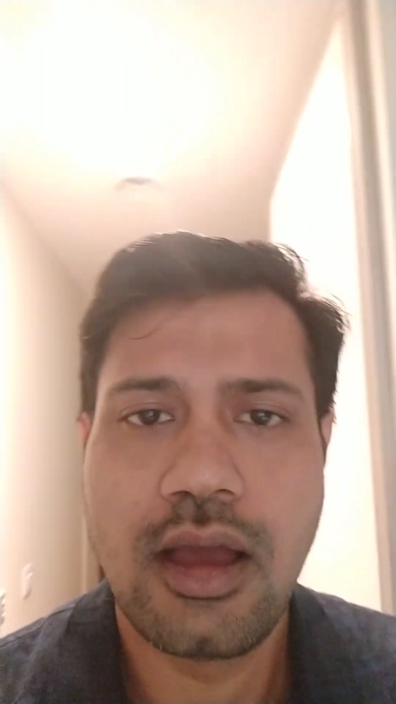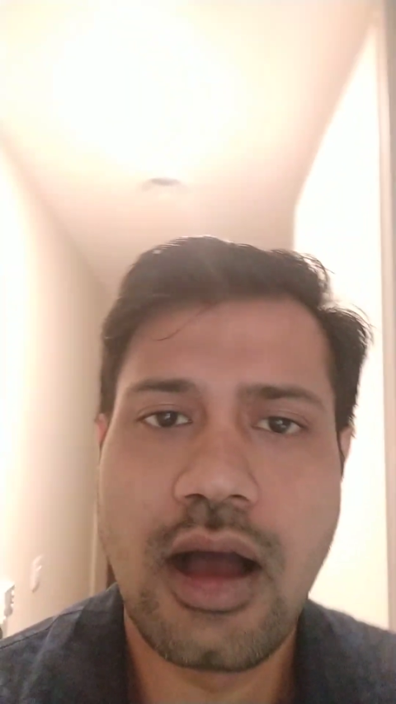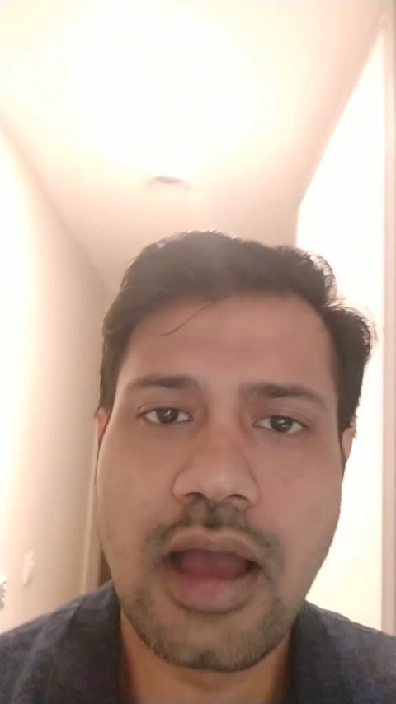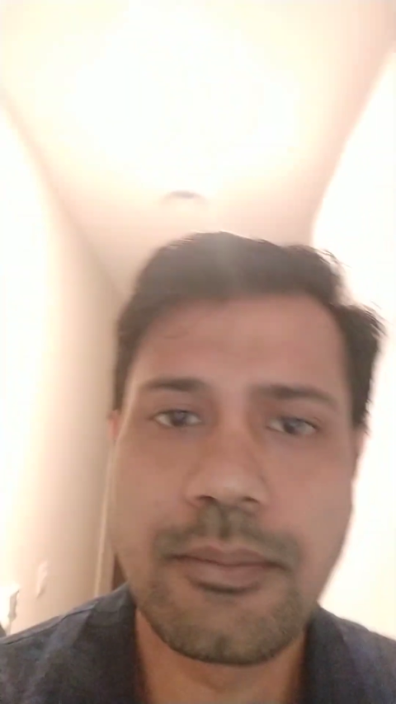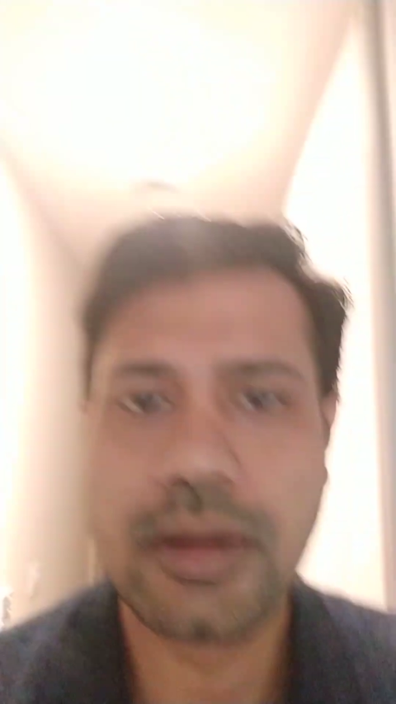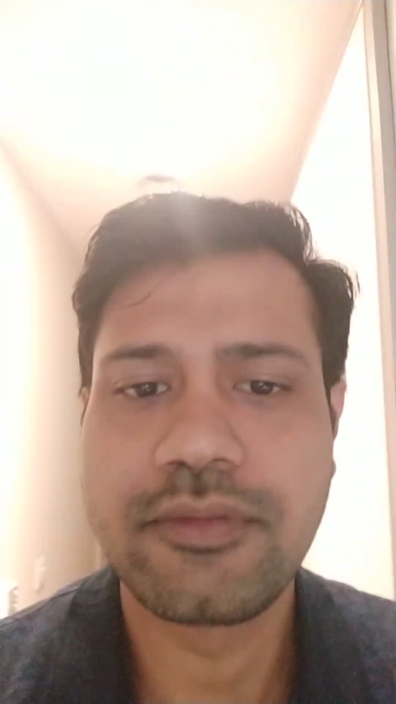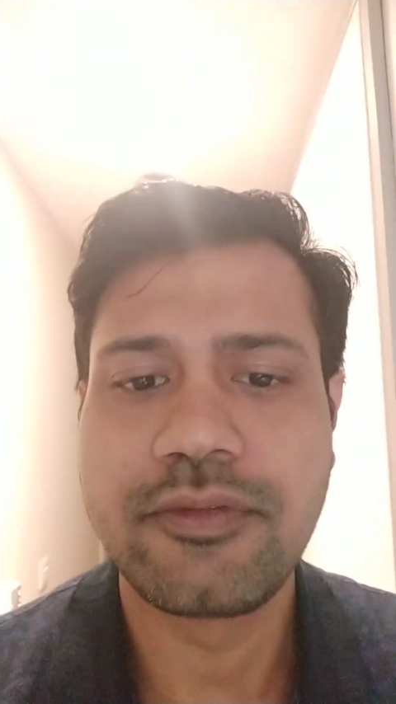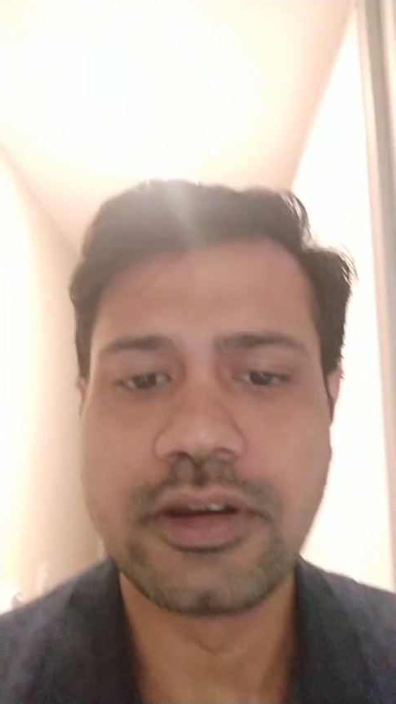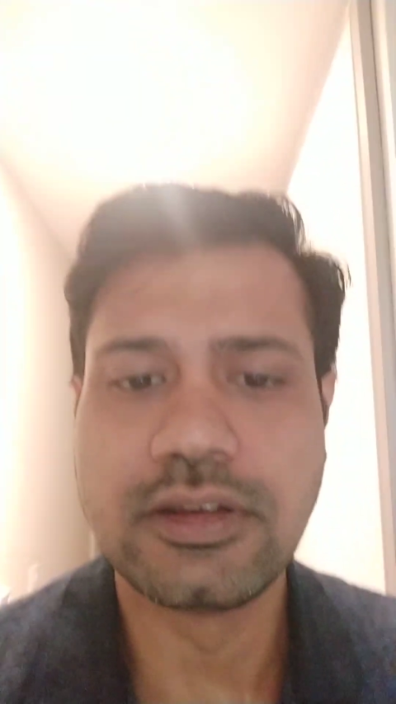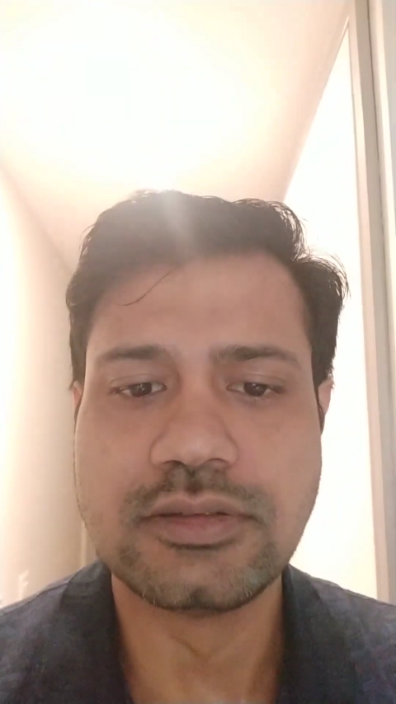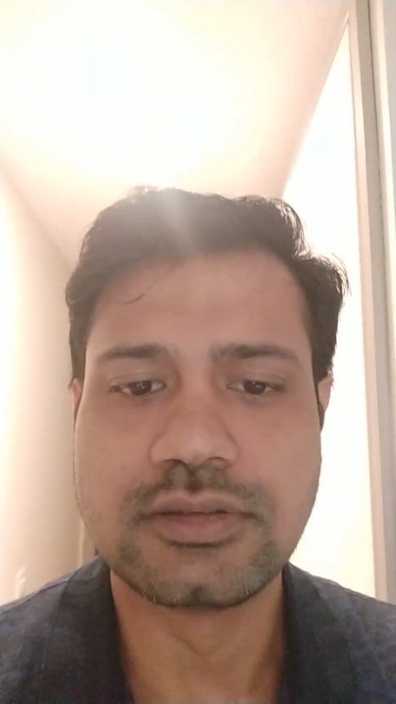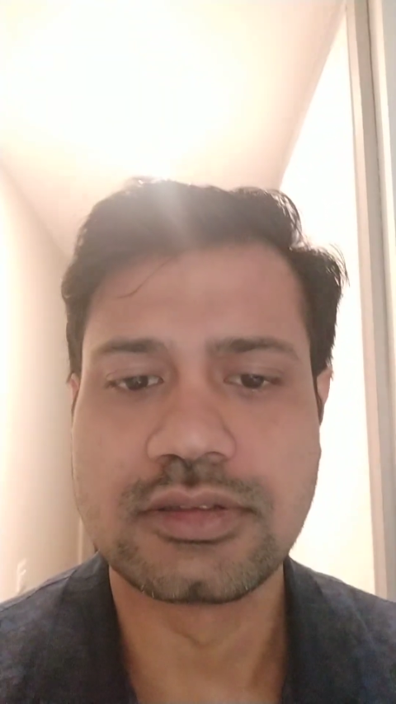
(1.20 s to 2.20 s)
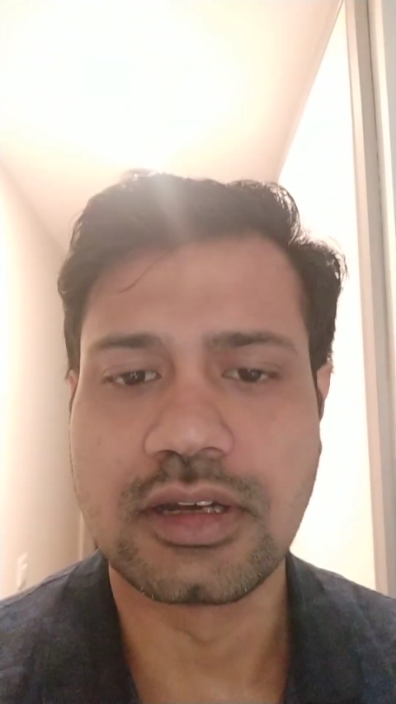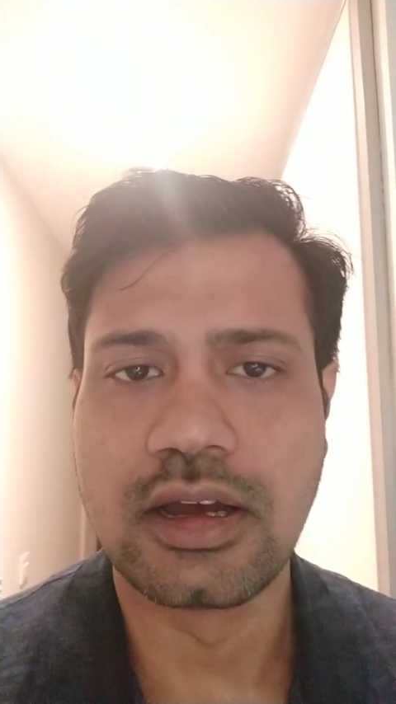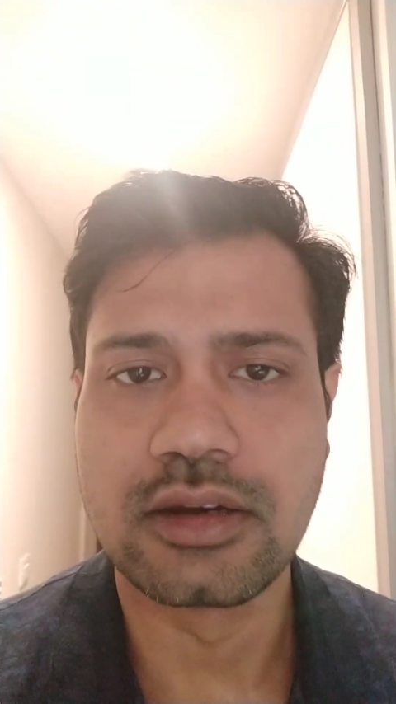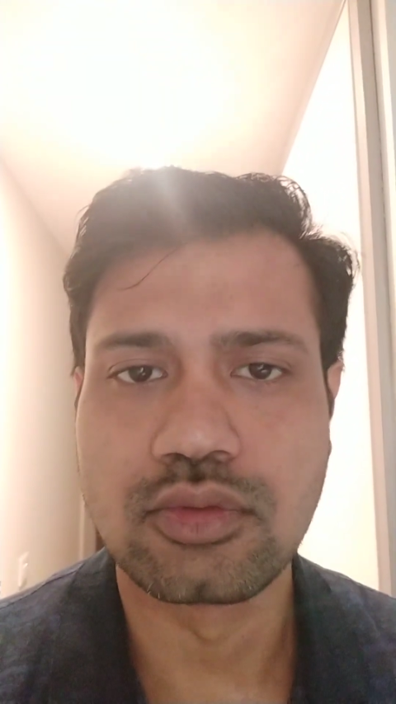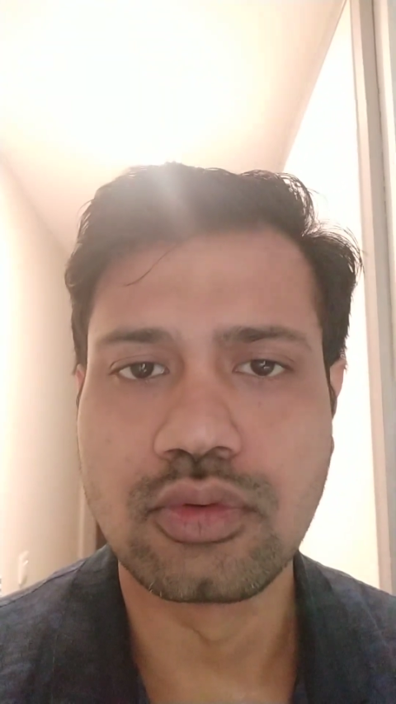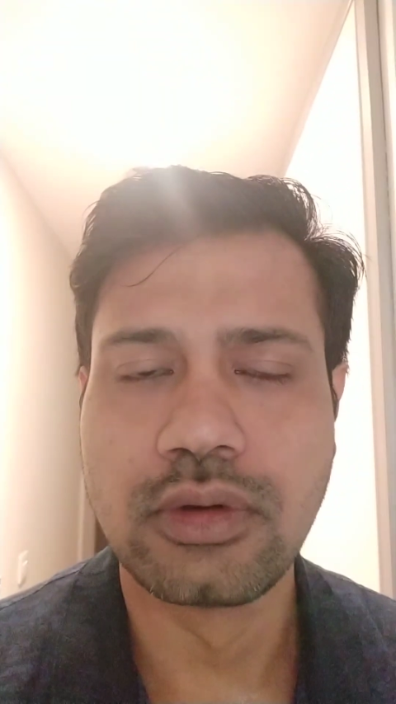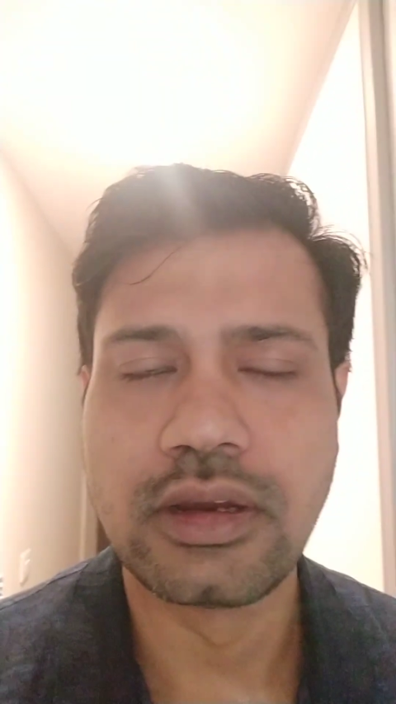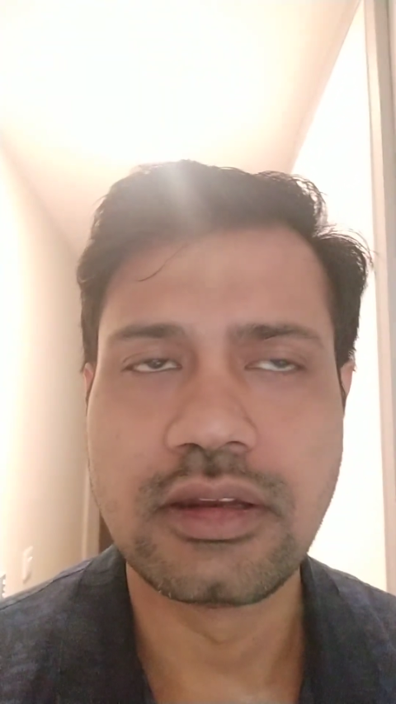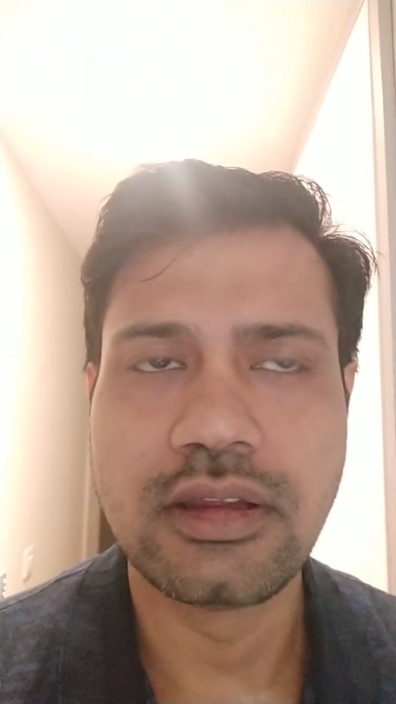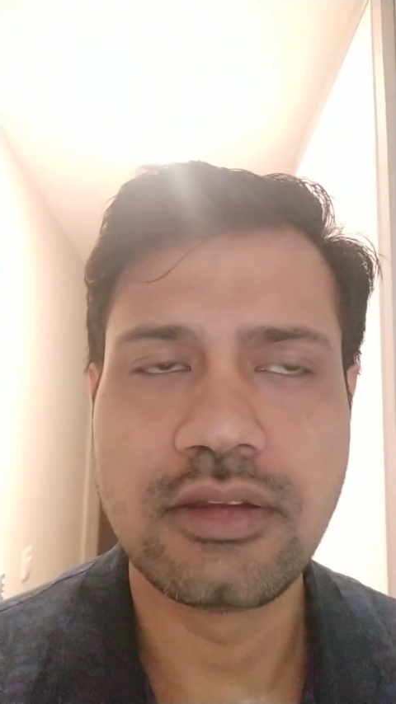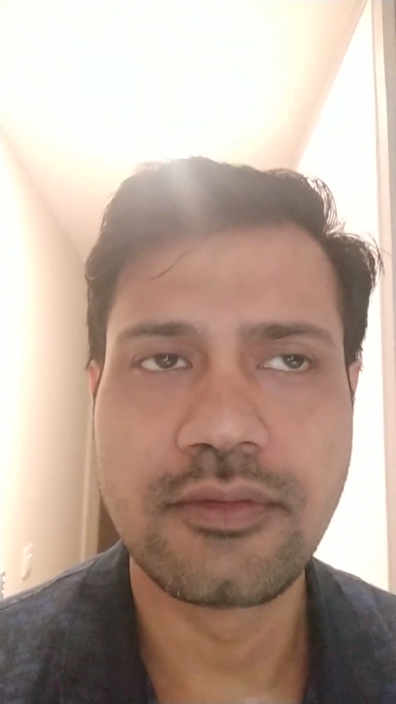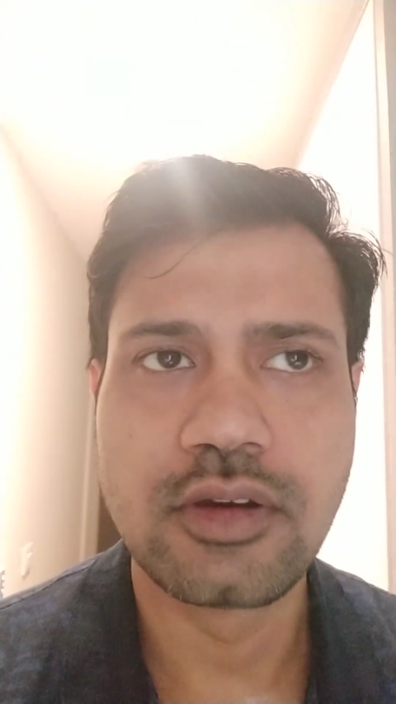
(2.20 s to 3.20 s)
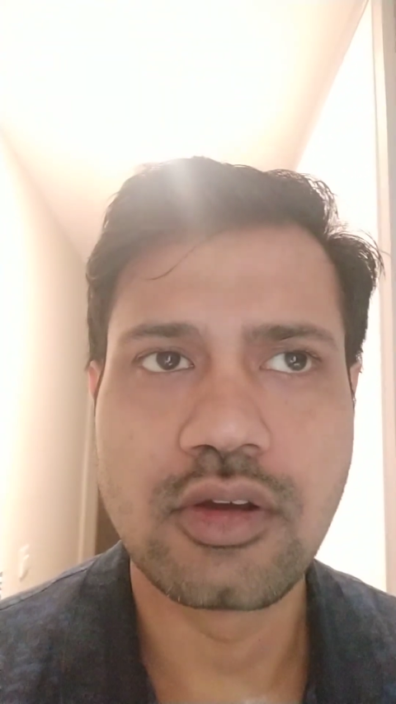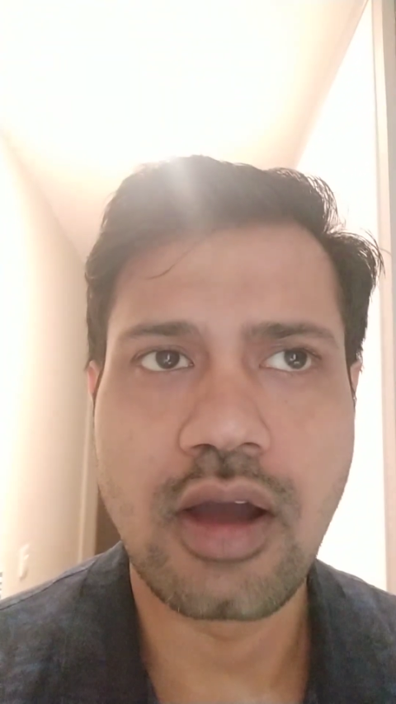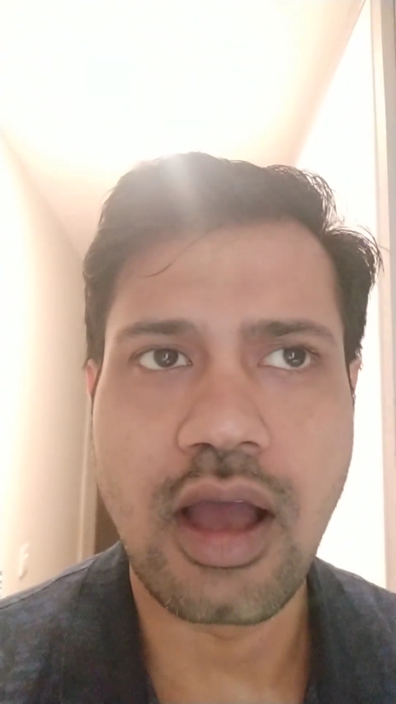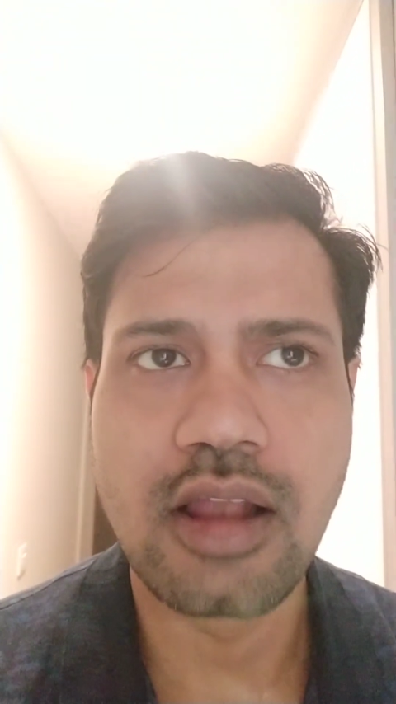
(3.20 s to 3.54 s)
Hi, my friends. In this video,